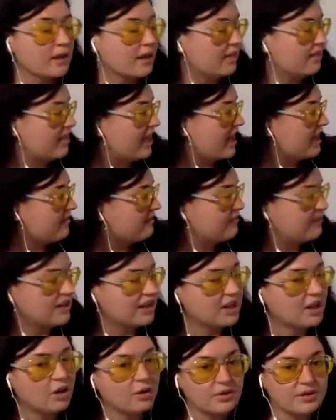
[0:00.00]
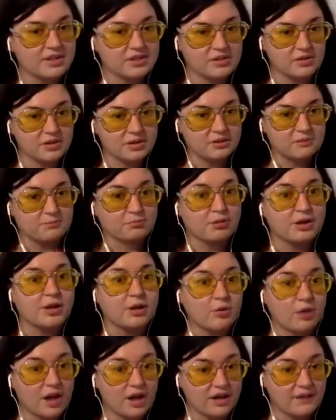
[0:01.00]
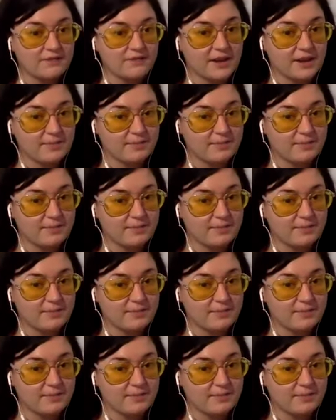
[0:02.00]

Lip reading: That video is going to pre-qualify